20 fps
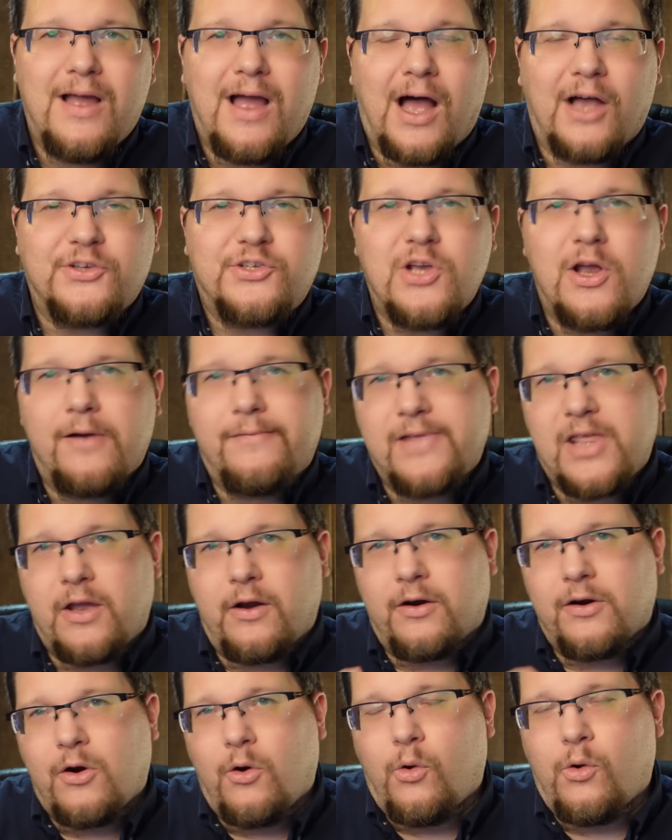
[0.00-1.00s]
I'll see you over
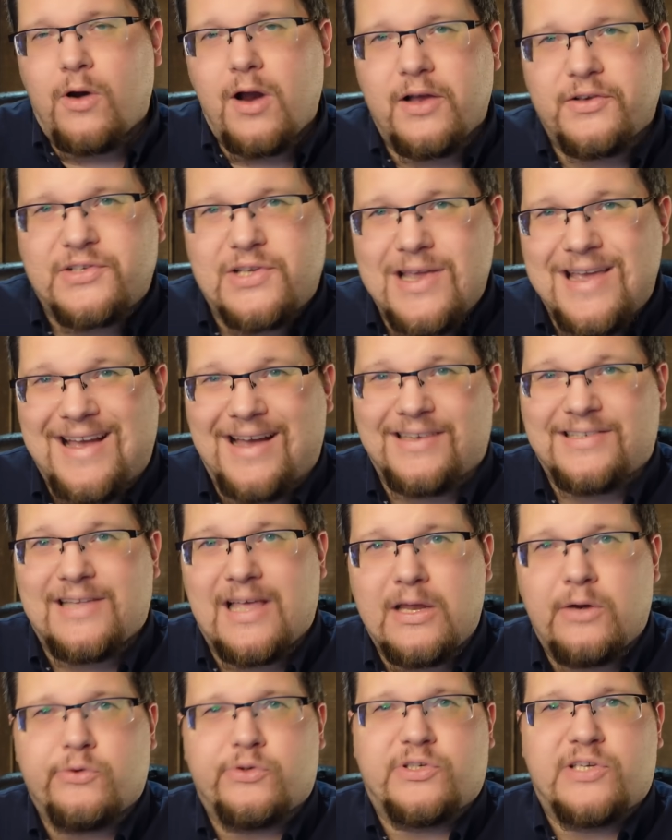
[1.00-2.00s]
there, or I'll see you guys
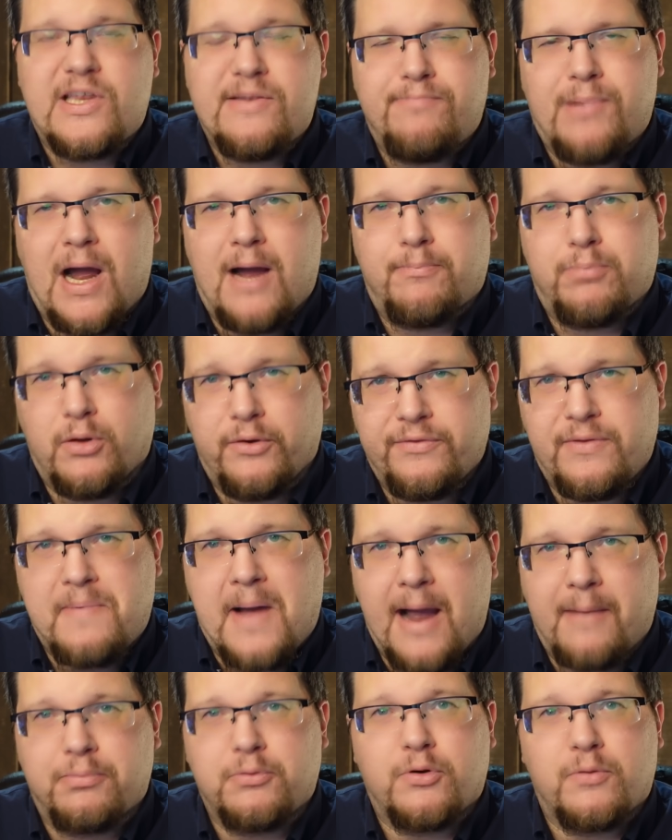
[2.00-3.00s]
later. Steve Poplar of The
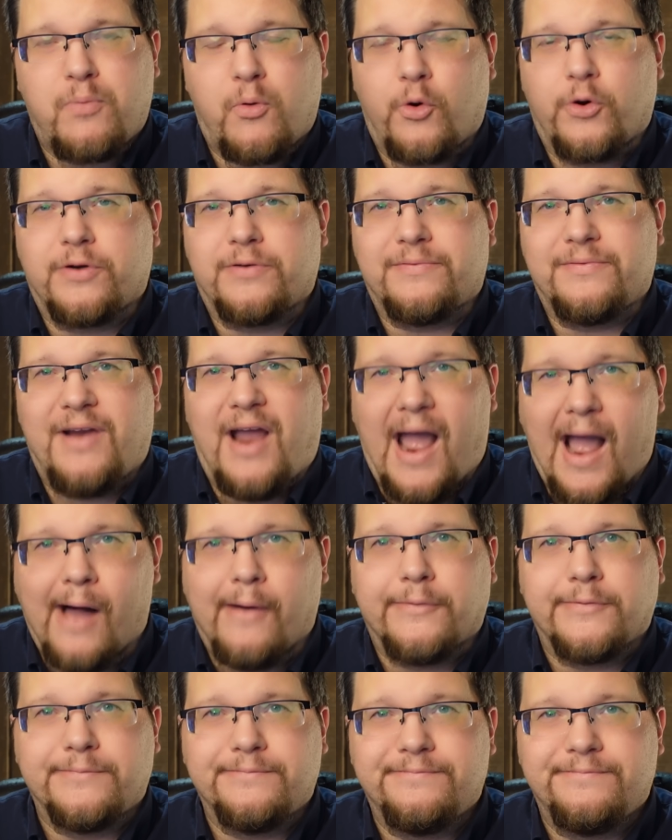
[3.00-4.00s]
Poplar Report,
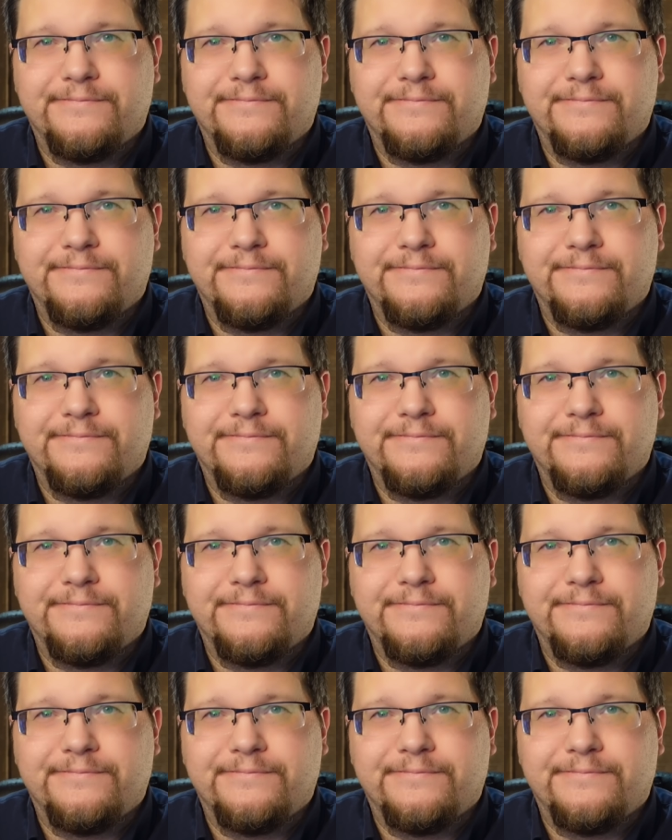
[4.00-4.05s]
out.